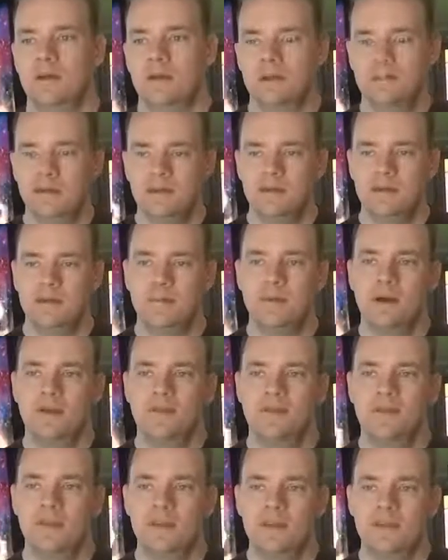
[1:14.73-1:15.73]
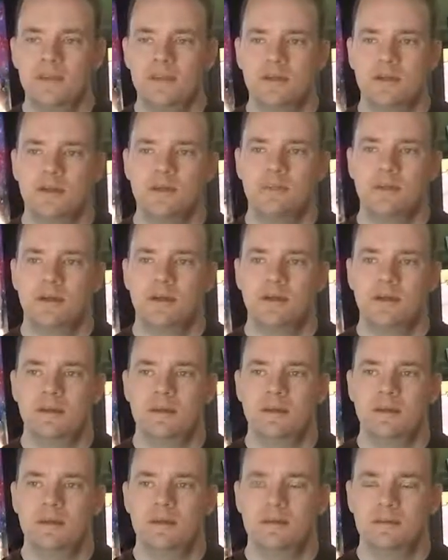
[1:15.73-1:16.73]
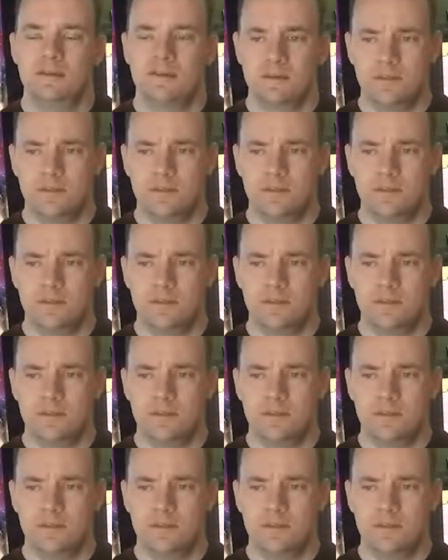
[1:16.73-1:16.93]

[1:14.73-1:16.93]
I did a modification on my